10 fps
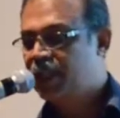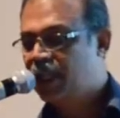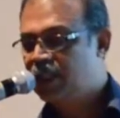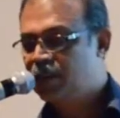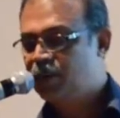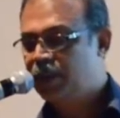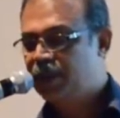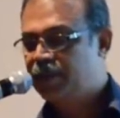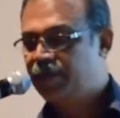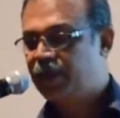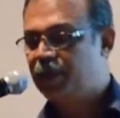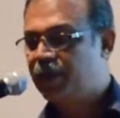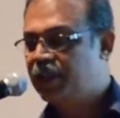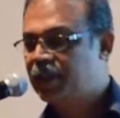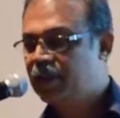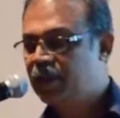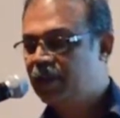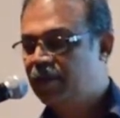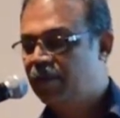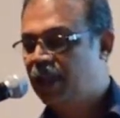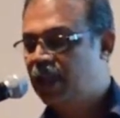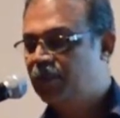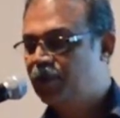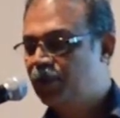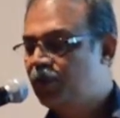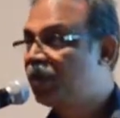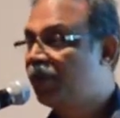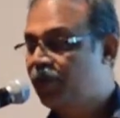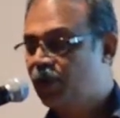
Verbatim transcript: Charles Correa Foundation welcomes you to the